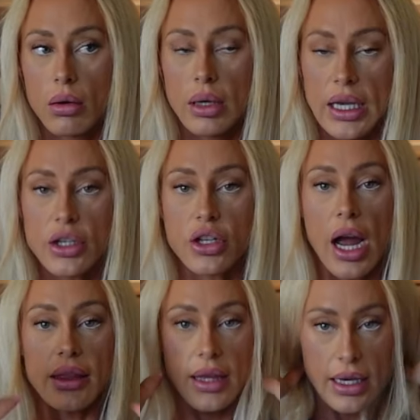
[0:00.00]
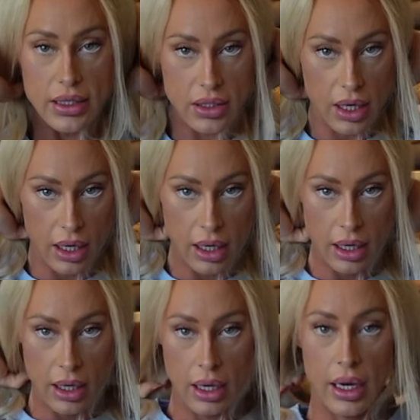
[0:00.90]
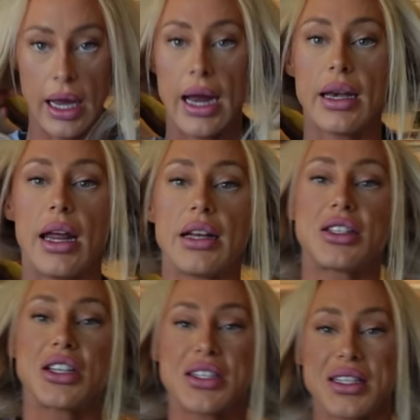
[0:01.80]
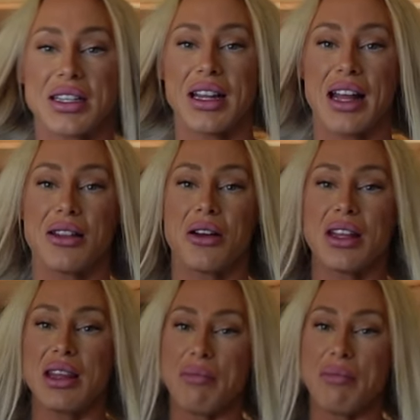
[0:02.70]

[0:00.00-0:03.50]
heat dried this, and it just, like, look at the